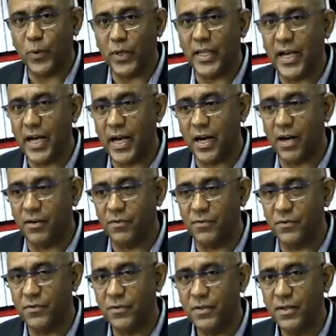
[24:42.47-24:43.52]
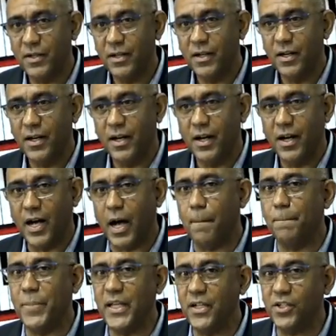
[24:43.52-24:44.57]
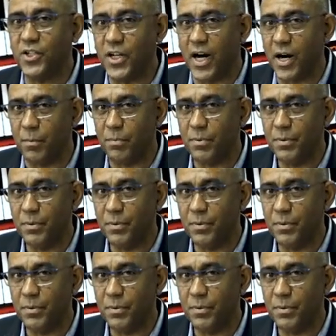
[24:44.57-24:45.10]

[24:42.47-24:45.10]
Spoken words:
have a B sharp?